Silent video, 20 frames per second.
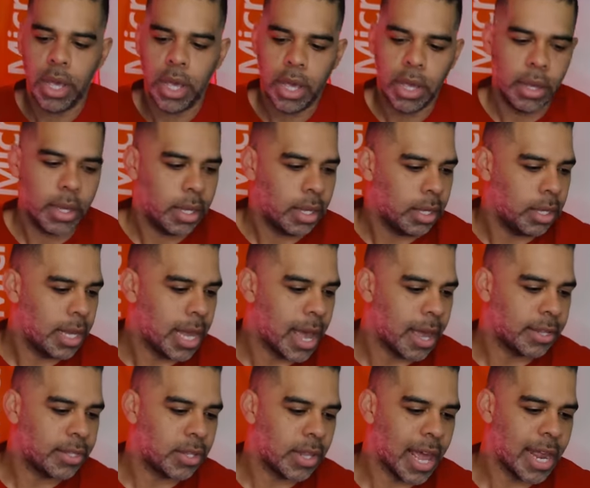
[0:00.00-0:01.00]
uh,
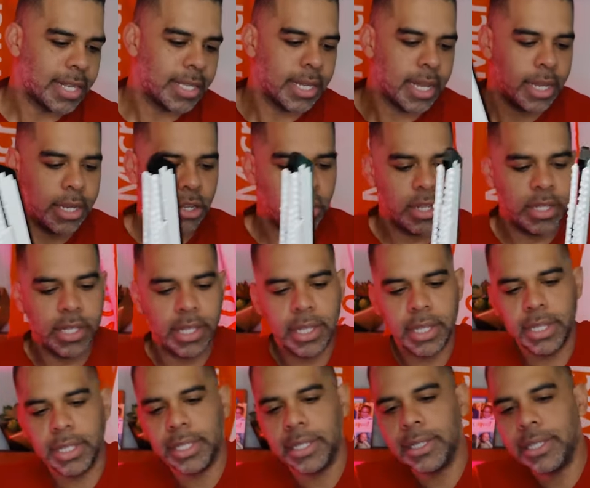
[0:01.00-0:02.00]
yeah, so that's it. You see
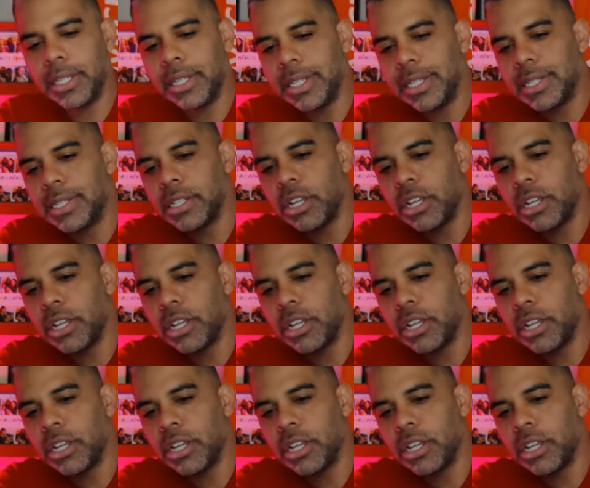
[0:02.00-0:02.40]
the little